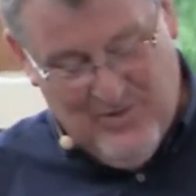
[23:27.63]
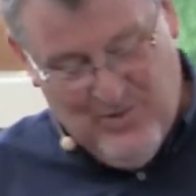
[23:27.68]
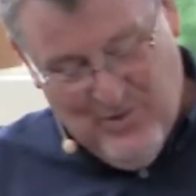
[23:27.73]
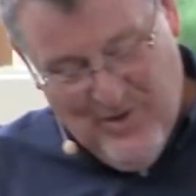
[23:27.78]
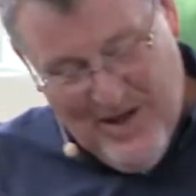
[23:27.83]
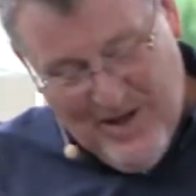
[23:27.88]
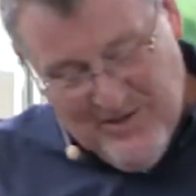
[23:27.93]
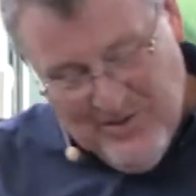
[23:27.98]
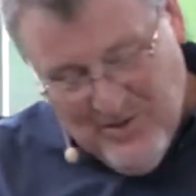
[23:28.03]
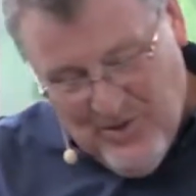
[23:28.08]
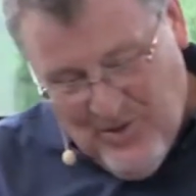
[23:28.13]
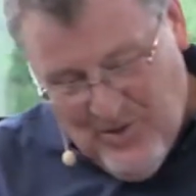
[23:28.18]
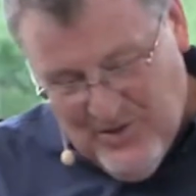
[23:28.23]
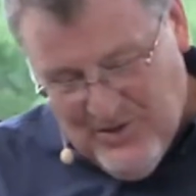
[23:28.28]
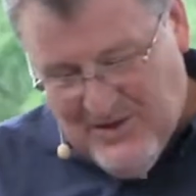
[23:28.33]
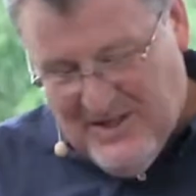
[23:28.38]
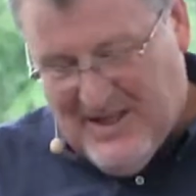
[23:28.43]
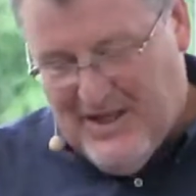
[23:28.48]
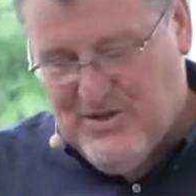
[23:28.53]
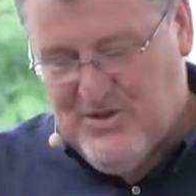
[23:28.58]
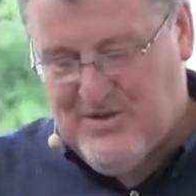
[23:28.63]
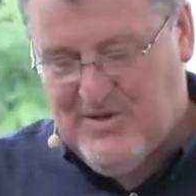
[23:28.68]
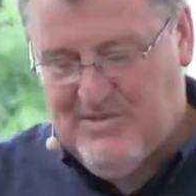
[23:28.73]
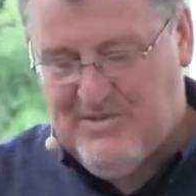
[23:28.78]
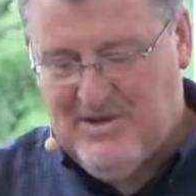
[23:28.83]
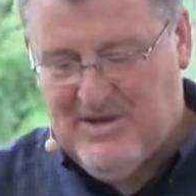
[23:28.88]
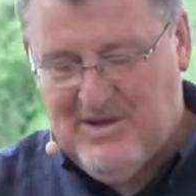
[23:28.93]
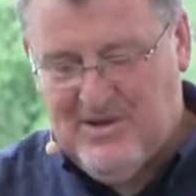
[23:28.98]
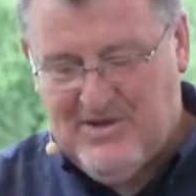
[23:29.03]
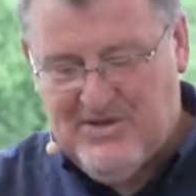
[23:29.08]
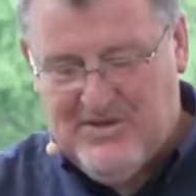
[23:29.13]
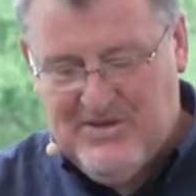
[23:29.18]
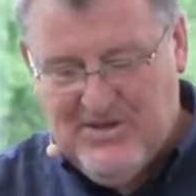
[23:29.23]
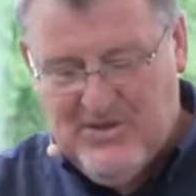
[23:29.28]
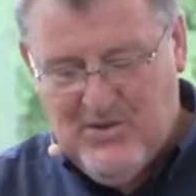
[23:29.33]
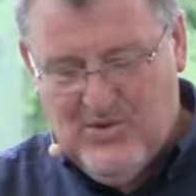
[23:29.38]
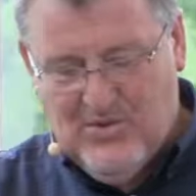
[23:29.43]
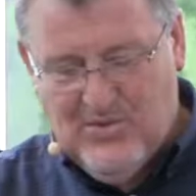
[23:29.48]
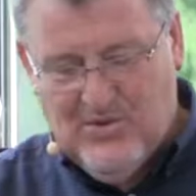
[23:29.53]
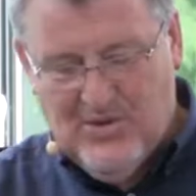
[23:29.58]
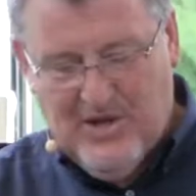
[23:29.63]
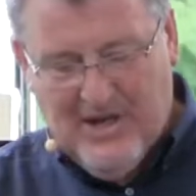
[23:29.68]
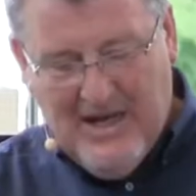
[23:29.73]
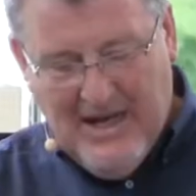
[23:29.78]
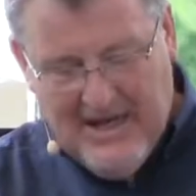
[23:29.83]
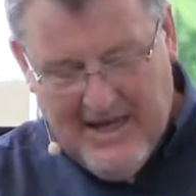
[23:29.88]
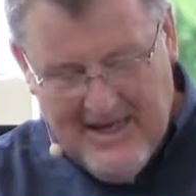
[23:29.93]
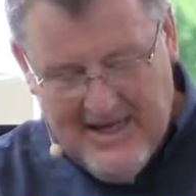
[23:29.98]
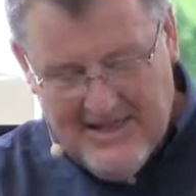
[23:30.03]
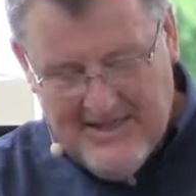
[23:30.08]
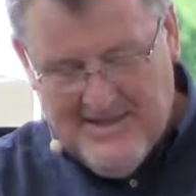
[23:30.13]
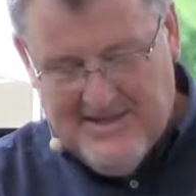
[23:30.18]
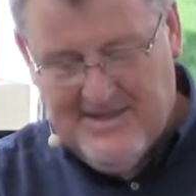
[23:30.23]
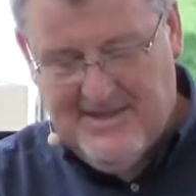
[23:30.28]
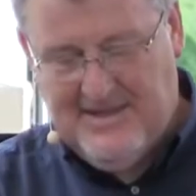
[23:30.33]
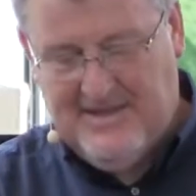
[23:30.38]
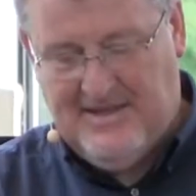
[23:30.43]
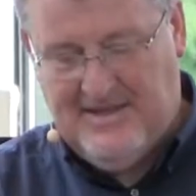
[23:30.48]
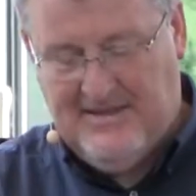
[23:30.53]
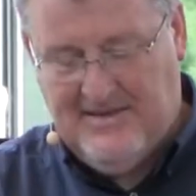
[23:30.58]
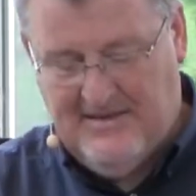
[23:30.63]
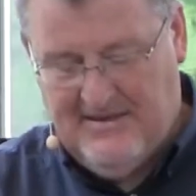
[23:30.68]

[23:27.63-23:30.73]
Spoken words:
Throughout the Old Testament, you see the word chesed.